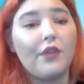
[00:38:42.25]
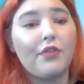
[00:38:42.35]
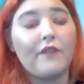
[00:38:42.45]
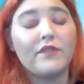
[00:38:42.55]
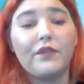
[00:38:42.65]

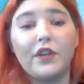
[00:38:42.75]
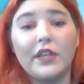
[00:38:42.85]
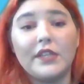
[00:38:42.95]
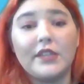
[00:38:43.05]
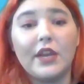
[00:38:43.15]
I've definitely
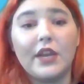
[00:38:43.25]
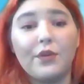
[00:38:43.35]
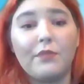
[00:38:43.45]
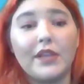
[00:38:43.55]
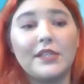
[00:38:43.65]
seen it with
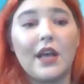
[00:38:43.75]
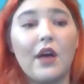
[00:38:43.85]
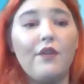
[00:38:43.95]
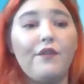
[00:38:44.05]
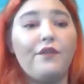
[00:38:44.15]
myself.